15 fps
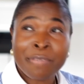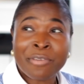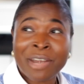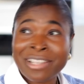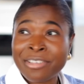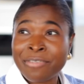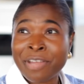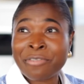
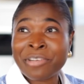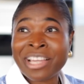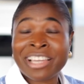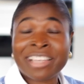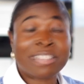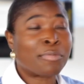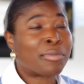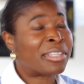Friends of Africa
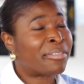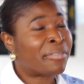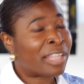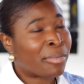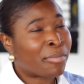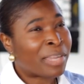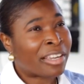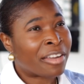Economic
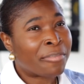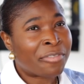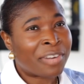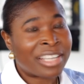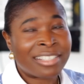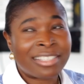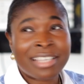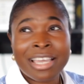Development
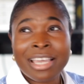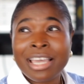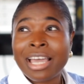Conference,